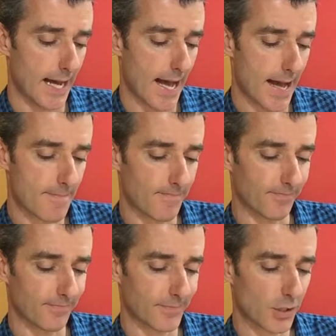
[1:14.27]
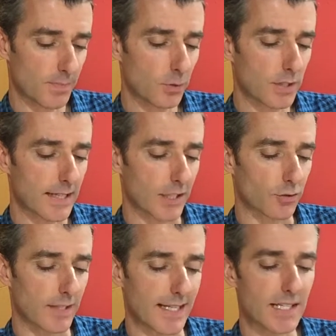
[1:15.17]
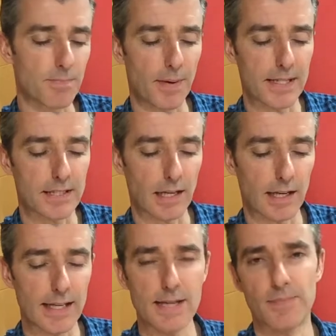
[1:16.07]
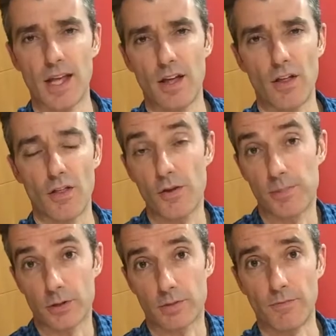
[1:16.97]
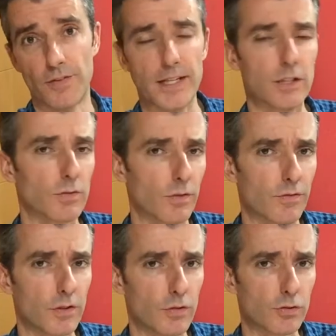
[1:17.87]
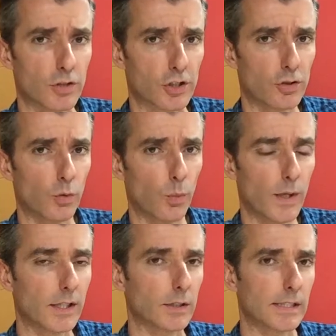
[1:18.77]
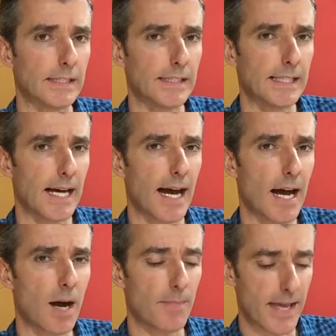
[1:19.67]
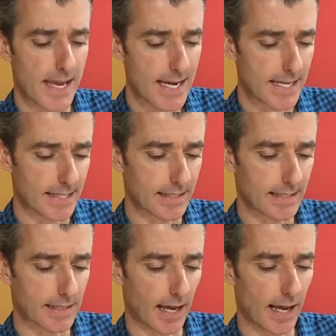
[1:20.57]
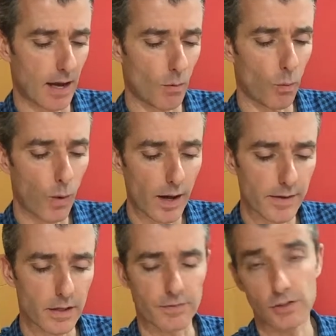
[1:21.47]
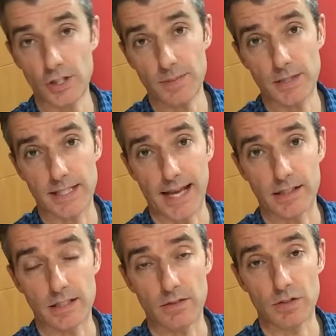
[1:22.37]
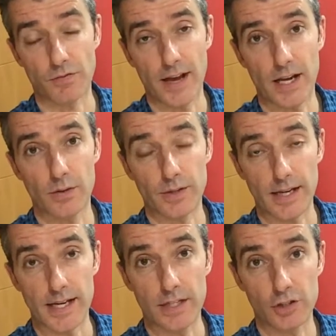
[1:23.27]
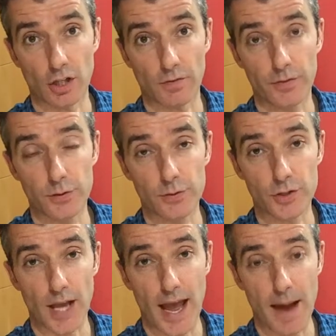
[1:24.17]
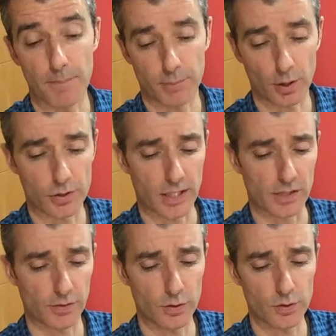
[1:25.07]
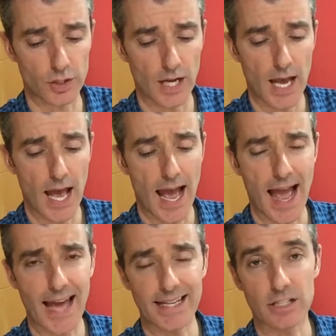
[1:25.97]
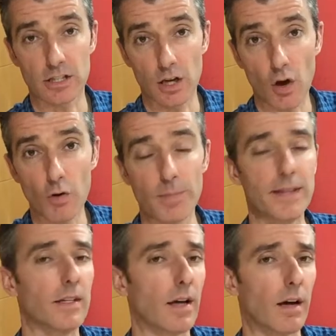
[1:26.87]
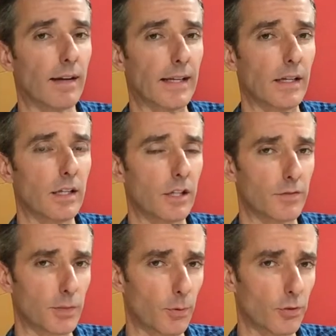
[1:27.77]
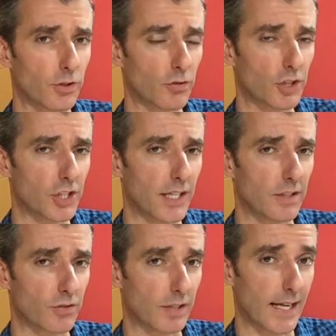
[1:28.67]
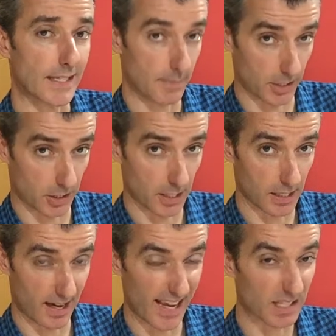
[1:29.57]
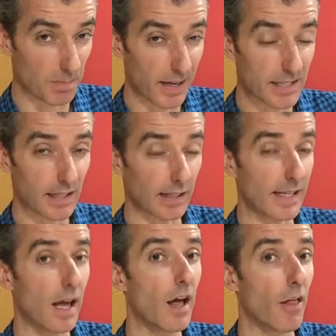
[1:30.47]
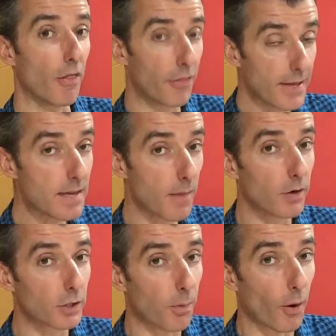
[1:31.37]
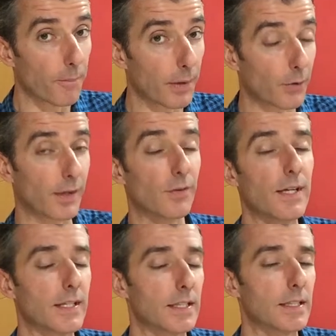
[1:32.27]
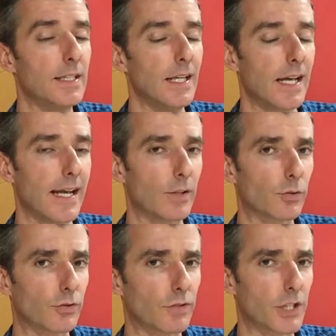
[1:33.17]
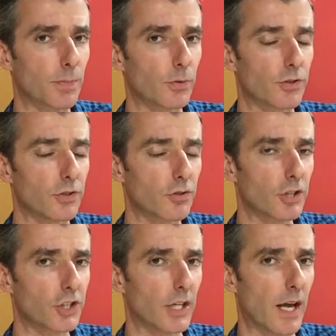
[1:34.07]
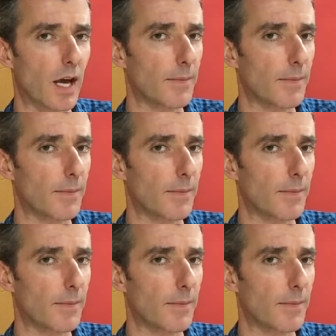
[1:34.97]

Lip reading: Because maltodextrin is basically the bottom feeder of the nutritional world. It is one of the cheapest additives found in junk foods and processed foods, and it has long been the darling of the sports nutrition industry. As I mentioned earlier, it's basically the most popular ingredient in ordinary sports nutrition.